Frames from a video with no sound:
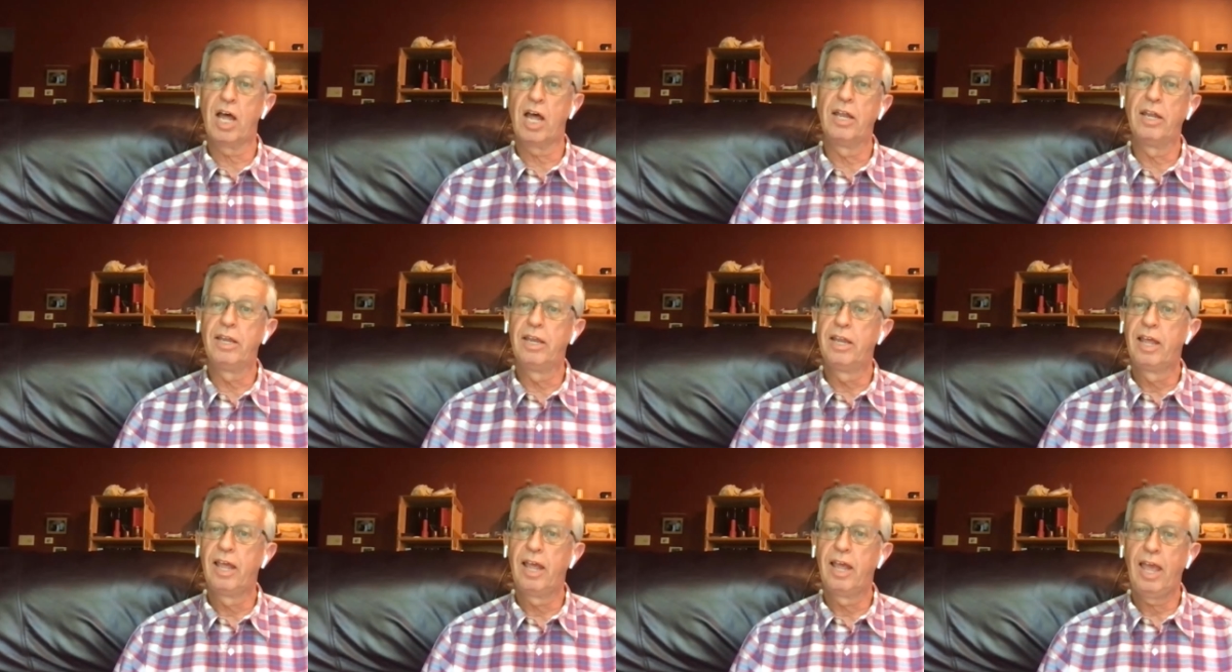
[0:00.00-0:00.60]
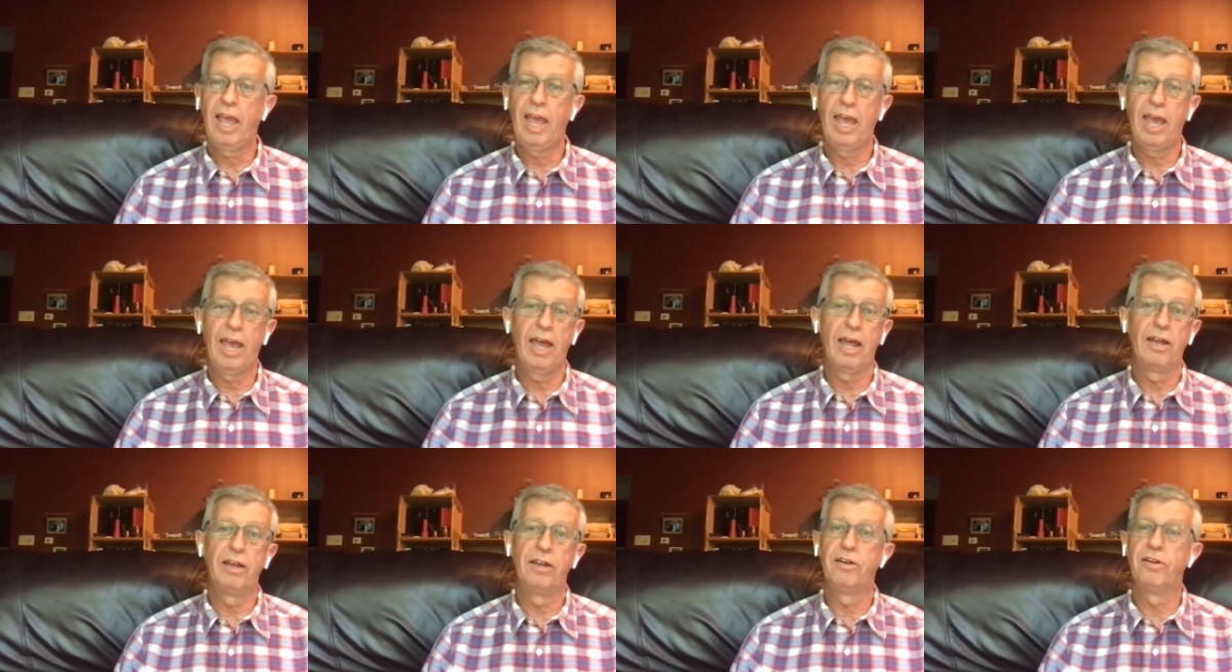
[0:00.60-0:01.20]
sun
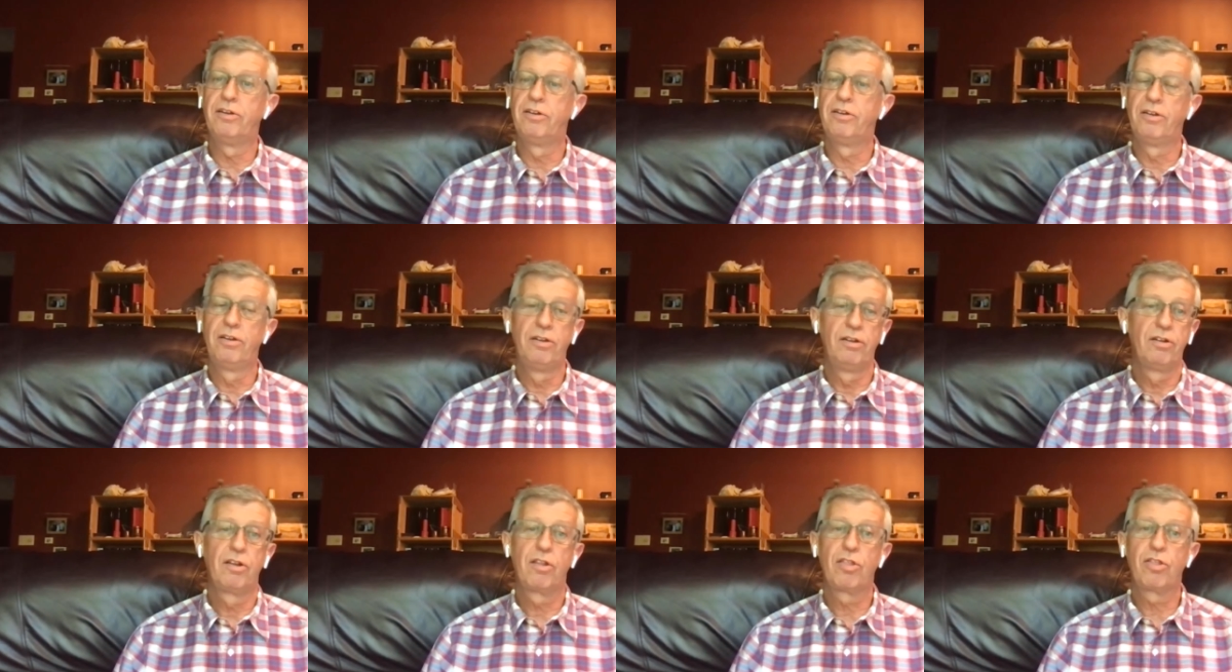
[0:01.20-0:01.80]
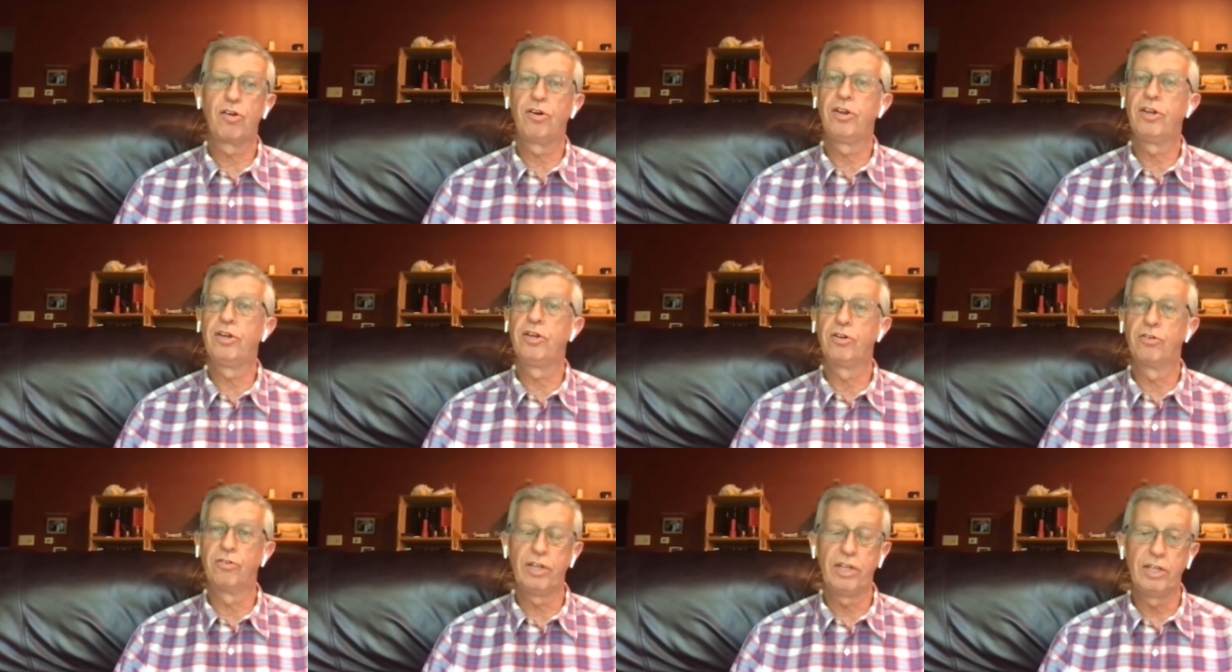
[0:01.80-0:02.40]
and
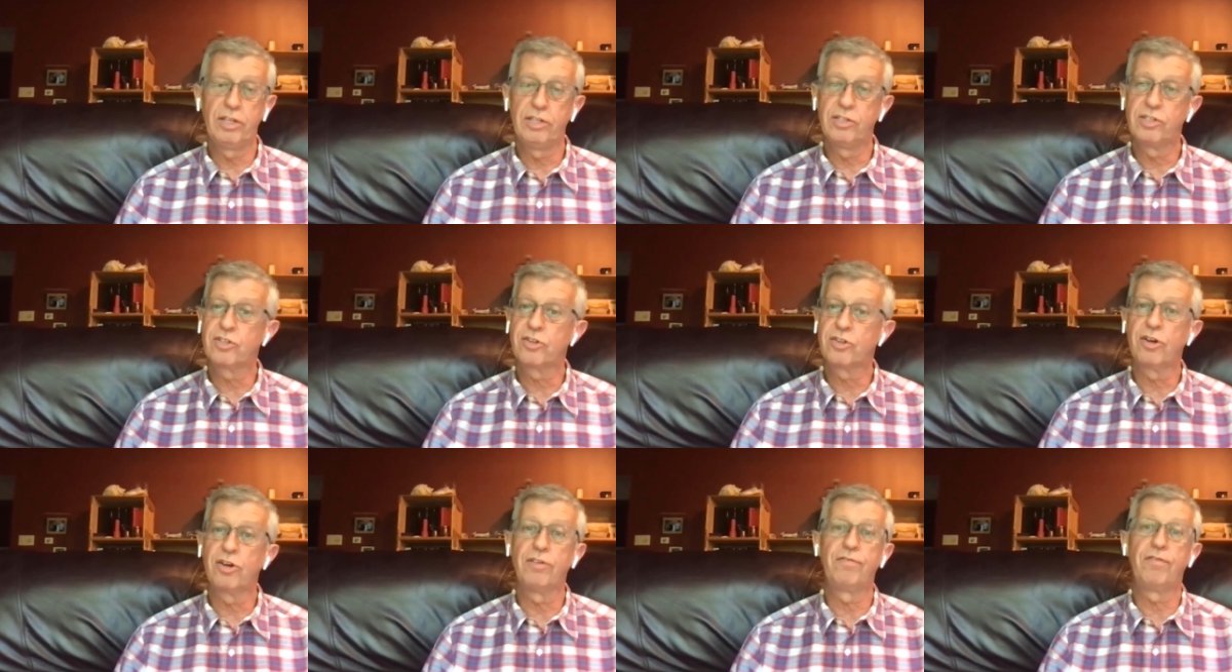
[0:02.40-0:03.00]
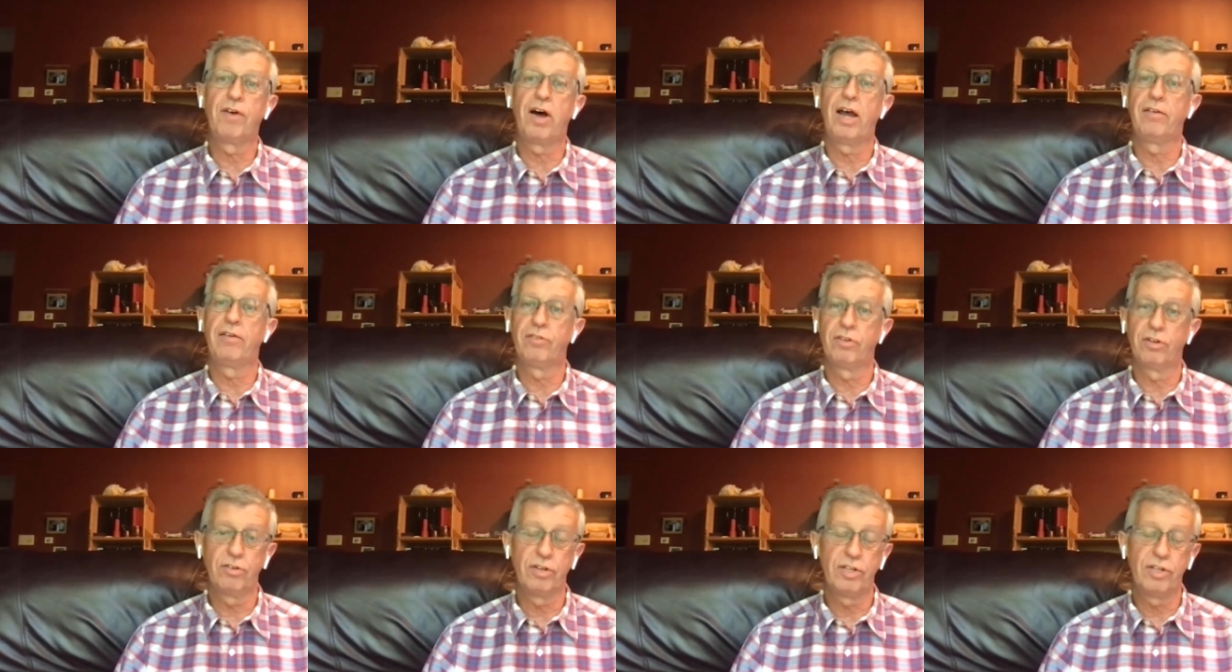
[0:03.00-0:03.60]
30 degrees, 35
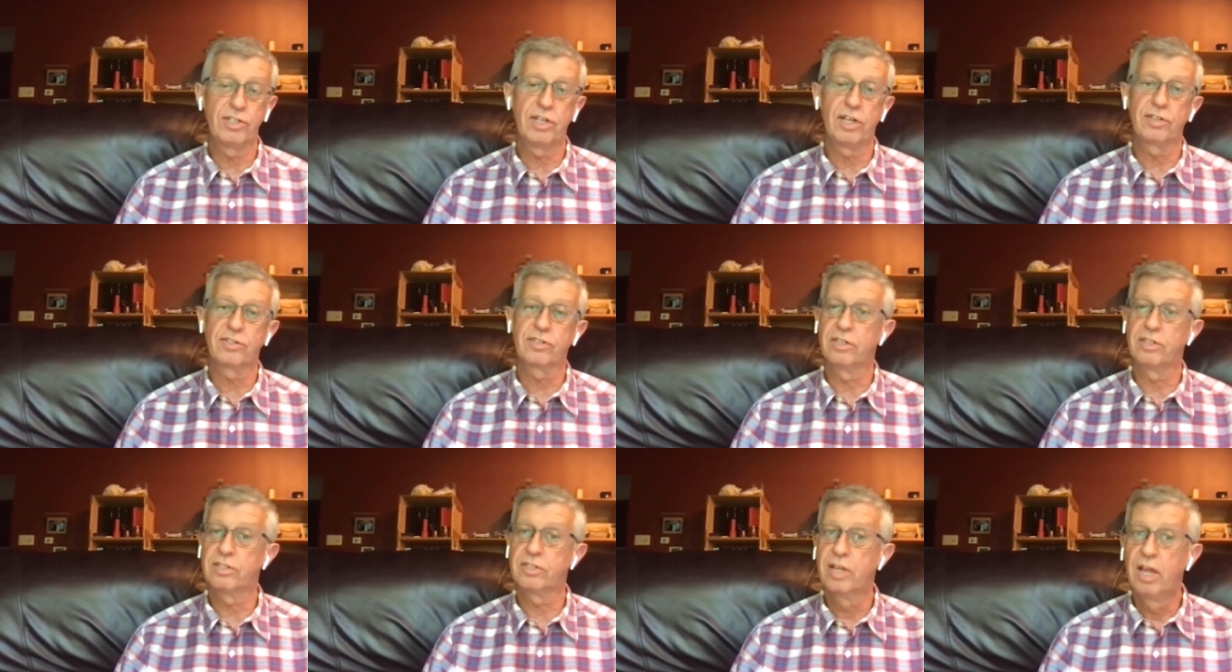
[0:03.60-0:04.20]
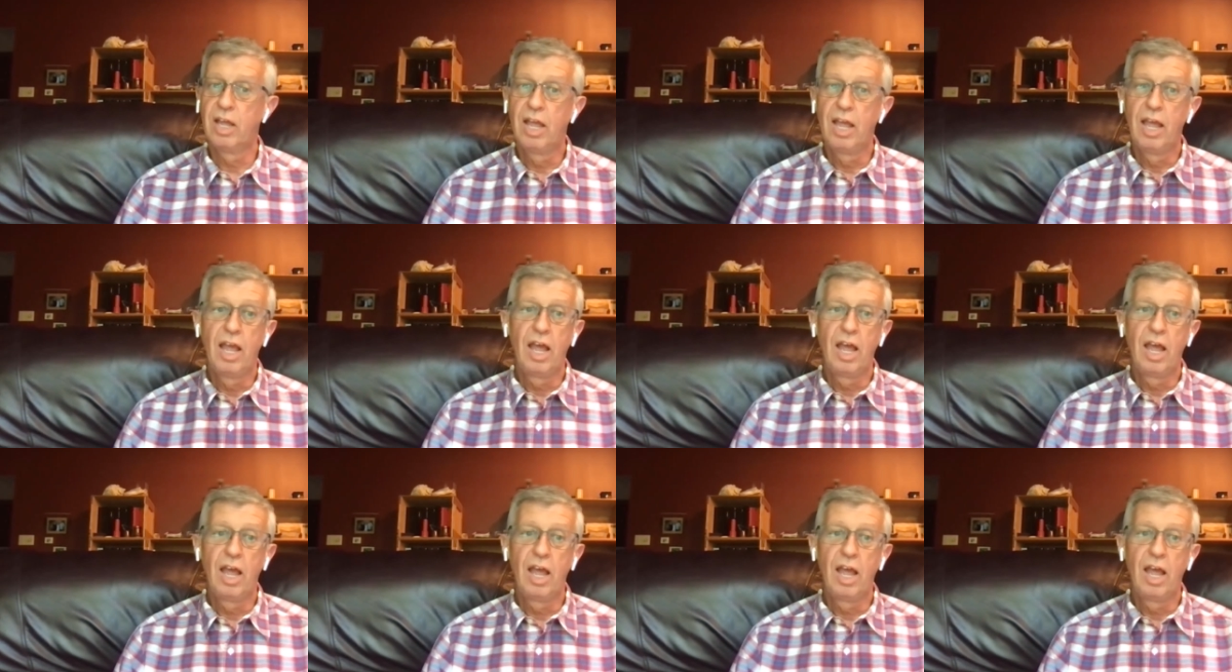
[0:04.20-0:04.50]
mm-hmm. degrees Celsius.